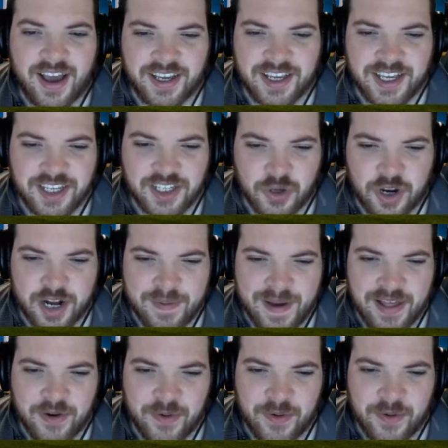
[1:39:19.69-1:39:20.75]
He's talking about
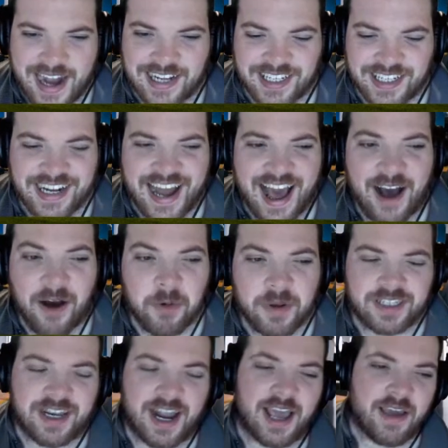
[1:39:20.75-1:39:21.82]
the reality now.
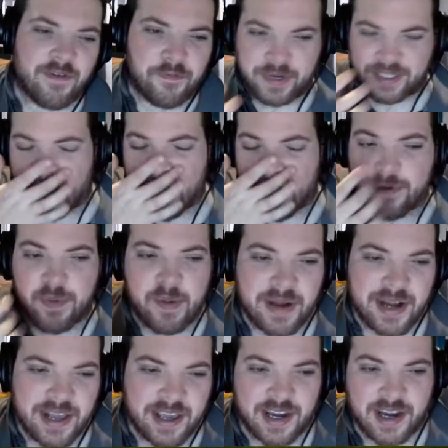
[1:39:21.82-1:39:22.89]
It's like everybody's hyped for the Premier
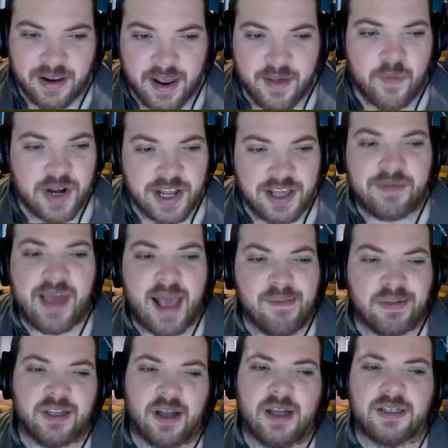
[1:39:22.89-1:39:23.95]
League, and when the game
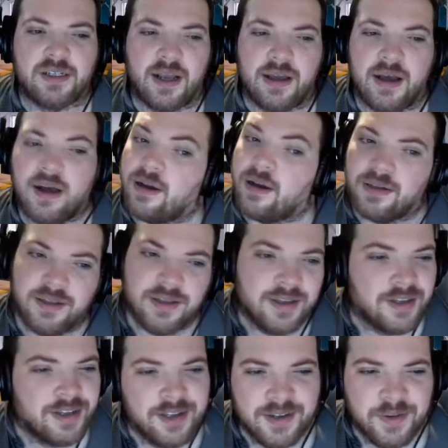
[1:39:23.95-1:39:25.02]
starts, it's like, oh,
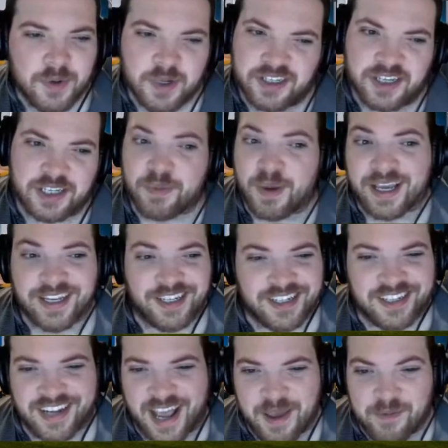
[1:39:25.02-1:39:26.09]
what's this, mate? It's
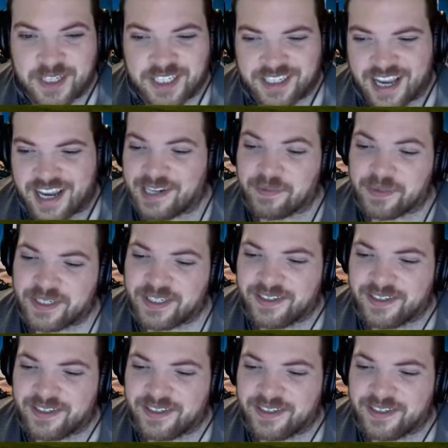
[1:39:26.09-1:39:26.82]
just like empty stadiums.